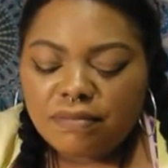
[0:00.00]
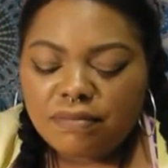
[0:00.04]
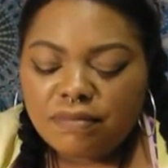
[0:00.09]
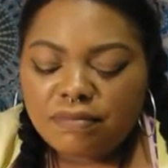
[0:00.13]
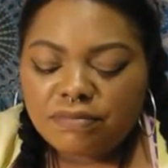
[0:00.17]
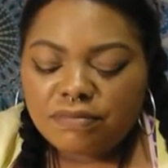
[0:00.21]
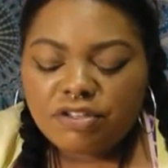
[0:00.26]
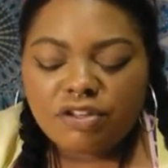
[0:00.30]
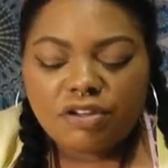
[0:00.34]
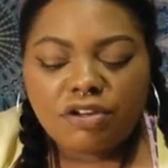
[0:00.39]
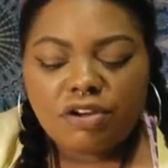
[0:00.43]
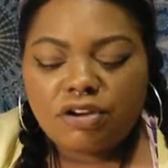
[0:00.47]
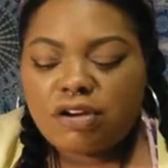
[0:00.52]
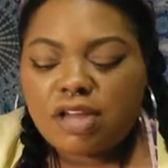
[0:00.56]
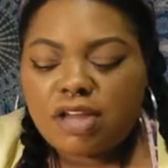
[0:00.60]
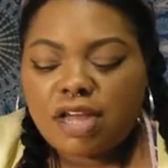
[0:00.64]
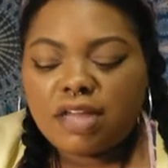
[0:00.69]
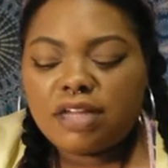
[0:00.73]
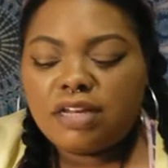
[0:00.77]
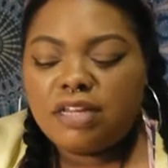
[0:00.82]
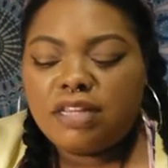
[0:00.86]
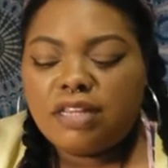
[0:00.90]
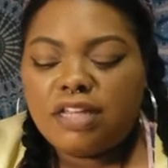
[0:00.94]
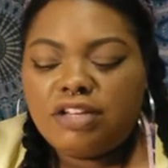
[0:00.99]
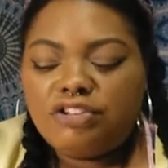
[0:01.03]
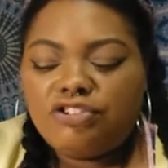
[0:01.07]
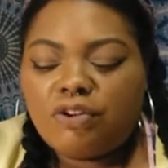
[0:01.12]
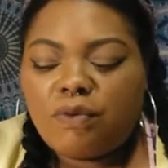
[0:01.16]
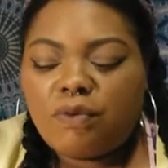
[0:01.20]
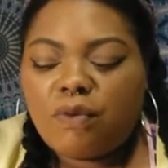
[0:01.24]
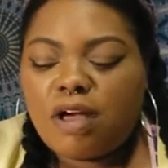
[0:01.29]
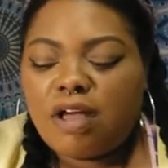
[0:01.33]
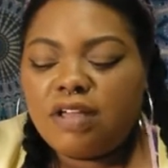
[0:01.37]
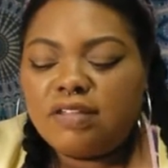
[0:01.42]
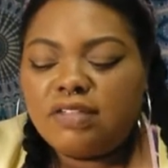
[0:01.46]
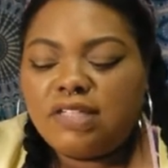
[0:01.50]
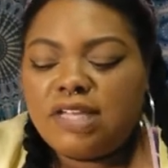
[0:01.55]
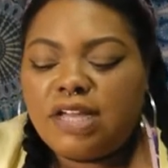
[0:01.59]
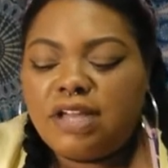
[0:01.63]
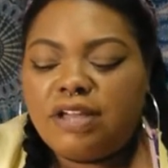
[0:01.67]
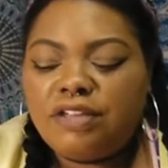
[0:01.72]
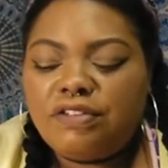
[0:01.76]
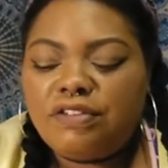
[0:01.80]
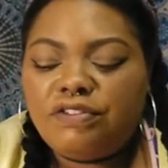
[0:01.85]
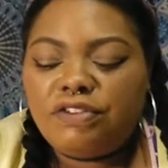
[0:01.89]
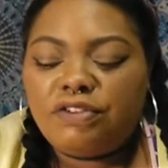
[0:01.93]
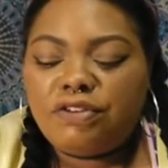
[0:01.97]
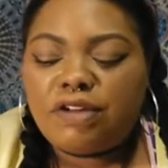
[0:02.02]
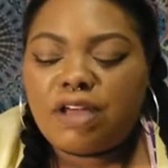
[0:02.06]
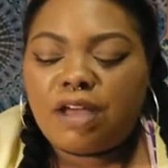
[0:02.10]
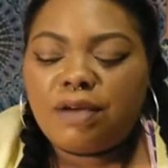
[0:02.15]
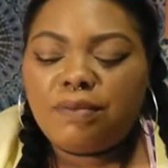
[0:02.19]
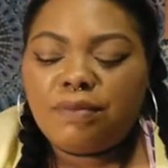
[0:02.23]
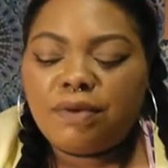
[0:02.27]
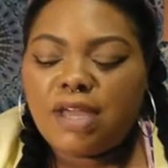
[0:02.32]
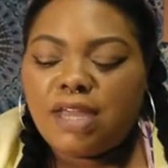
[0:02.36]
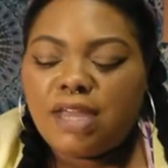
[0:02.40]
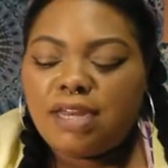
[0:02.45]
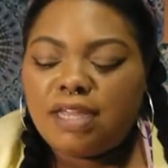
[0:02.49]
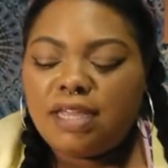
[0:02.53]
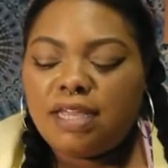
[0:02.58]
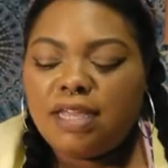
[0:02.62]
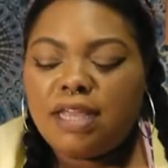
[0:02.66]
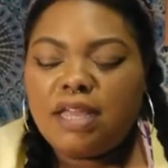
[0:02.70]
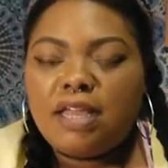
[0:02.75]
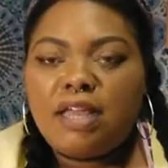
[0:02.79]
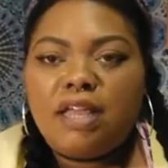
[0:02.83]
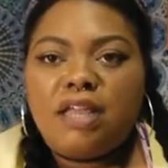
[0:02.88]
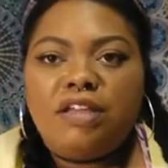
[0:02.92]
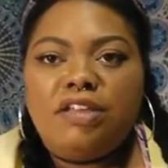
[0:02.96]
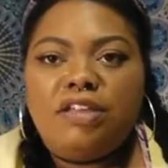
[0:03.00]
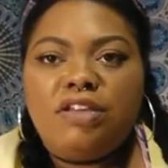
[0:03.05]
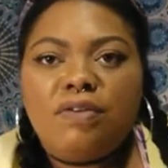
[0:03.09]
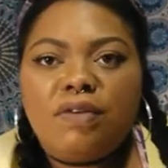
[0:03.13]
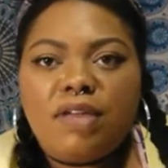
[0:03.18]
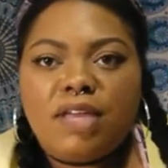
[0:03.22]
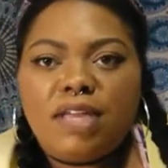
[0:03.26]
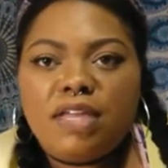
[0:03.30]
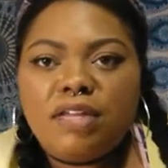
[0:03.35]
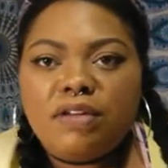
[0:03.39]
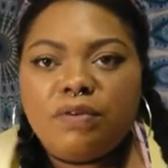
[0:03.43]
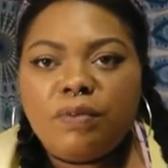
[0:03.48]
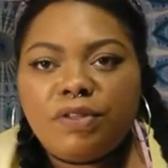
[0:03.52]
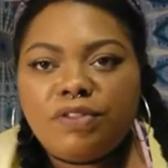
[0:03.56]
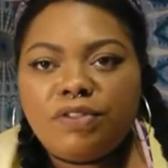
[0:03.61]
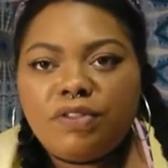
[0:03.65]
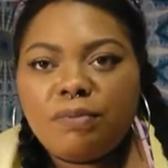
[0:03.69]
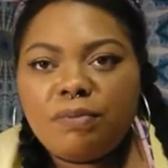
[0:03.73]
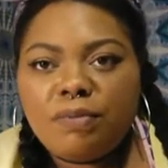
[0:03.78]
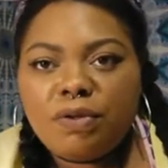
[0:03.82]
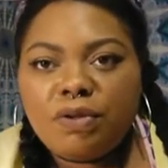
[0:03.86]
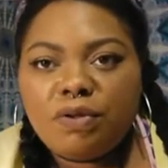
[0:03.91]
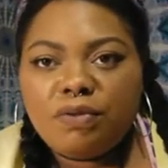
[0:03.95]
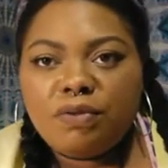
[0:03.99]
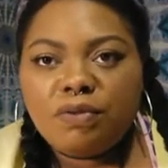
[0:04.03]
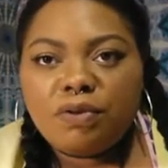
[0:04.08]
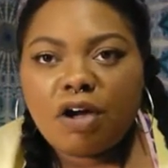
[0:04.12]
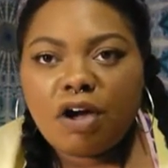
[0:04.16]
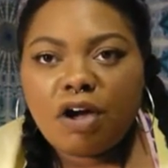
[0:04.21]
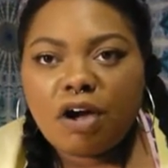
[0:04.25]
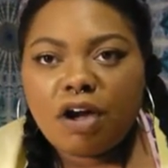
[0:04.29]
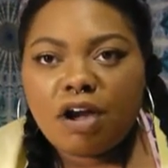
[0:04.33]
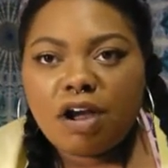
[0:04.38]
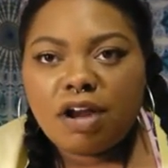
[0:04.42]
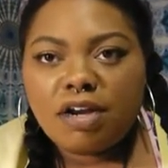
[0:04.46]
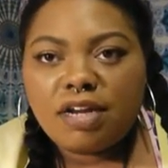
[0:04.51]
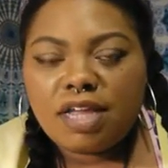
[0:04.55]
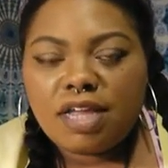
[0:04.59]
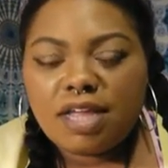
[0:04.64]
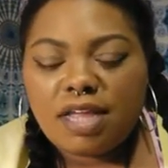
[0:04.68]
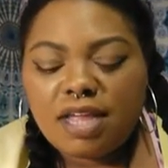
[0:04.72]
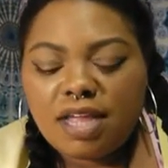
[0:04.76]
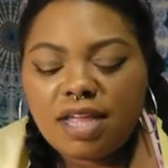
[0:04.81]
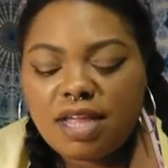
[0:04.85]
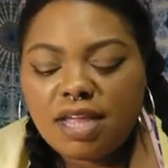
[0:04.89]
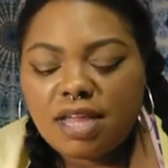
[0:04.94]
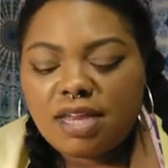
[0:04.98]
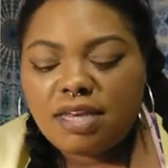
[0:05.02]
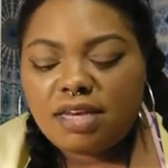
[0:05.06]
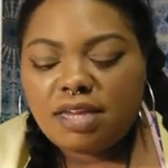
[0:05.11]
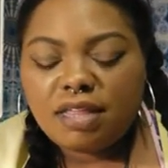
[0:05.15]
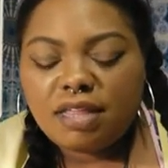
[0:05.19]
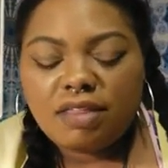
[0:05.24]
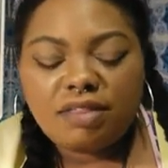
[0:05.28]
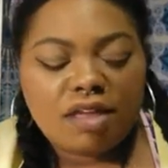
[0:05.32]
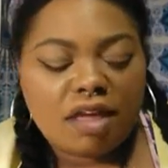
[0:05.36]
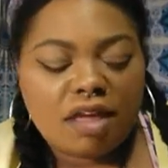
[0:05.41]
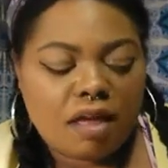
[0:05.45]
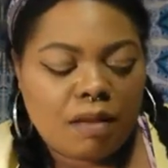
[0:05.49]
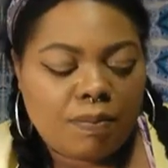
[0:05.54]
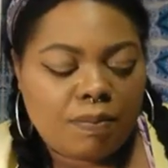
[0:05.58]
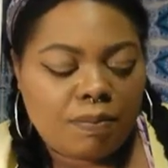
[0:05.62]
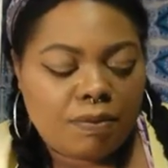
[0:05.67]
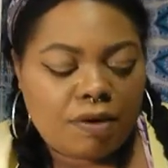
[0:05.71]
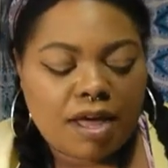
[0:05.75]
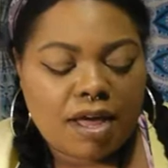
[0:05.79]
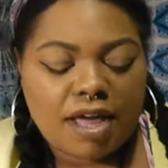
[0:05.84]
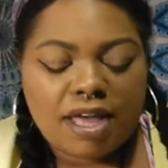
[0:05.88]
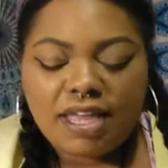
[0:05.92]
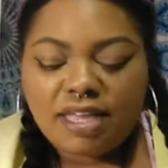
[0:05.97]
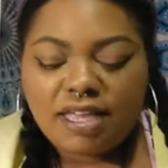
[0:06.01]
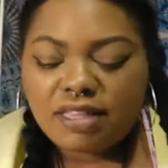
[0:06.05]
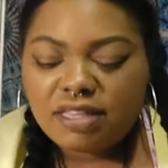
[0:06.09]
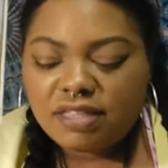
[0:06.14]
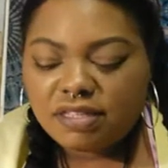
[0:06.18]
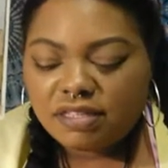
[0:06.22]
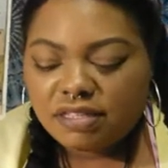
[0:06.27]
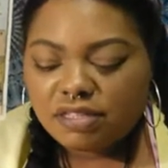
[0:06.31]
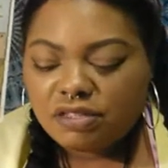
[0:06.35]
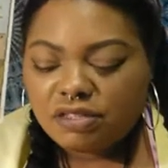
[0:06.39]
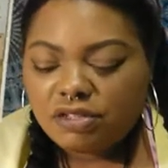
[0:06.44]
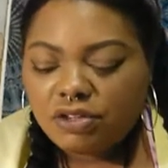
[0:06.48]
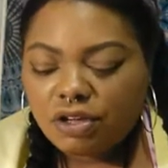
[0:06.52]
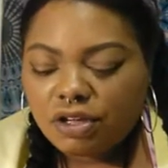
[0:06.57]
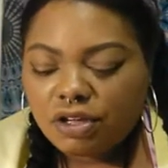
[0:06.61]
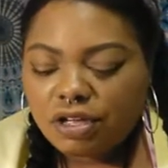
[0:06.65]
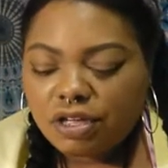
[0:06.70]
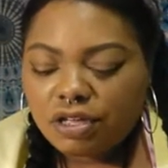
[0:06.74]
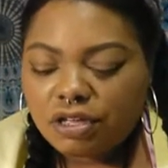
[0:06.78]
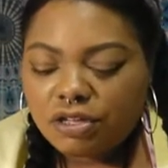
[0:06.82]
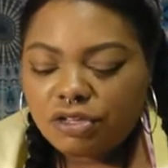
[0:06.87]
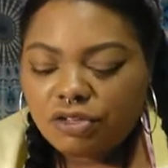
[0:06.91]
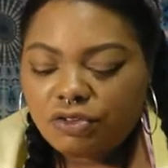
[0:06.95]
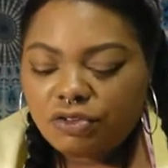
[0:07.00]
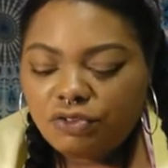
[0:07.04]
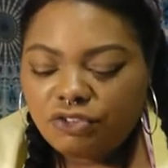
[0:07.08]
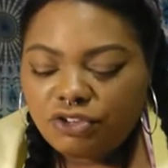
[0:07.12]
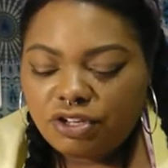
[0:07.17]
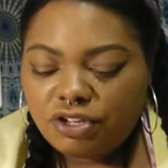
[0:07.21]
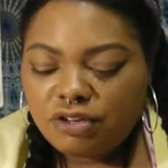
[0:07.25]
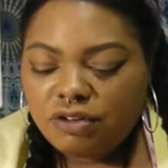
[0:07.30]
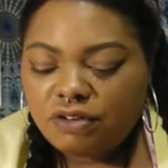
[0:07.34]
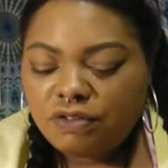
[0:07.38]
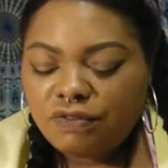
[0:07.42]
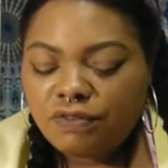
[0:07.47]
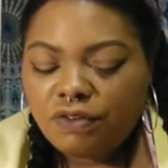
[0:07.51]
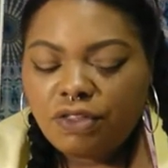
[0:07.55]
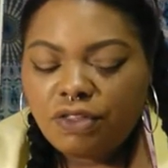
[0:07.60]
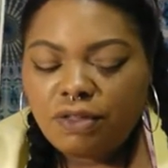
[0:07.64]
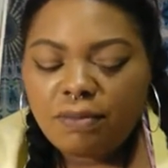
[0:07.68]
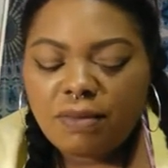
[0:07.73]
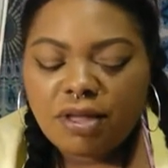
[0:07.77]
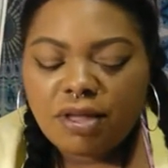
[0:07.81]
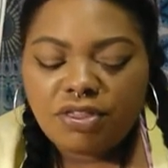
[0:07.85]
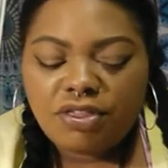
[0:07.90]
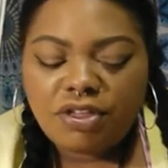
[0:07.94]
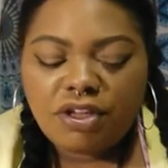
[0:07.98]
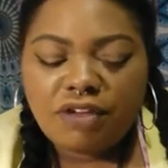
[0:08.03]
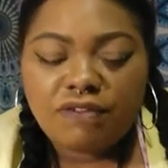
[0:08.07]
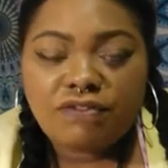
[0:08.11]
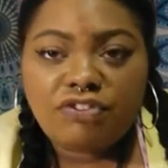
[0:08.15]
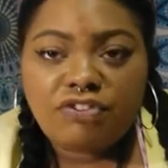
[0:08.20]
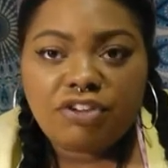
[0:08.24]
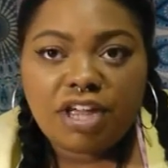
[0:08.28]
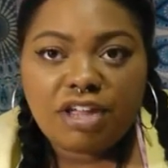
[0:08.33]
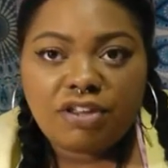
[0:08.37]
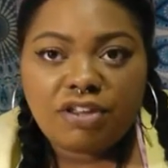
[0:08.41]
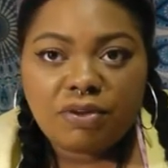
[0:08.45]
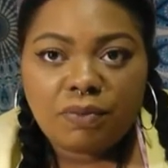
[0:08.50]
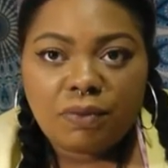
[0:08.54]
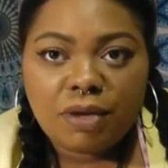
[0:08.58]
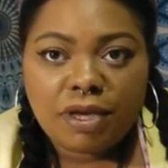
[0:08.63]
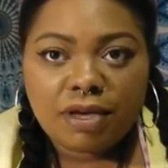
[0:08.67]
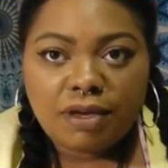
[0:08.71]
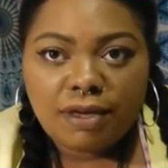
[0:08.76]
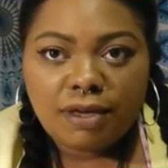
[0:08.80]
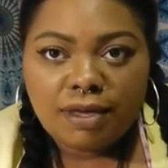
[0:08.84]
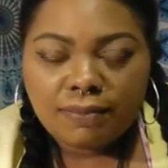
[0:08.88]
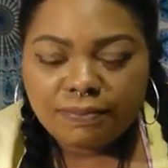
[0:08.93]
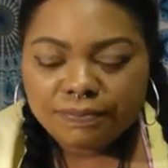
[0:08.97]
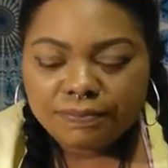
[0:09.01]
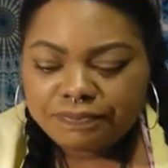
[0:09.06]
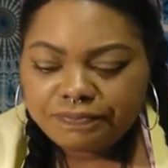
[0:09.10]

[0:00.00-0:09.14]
so you're not going to let your walls down because you're not ready. You end with the moon card in the upright. This is your conclusion for the month of January.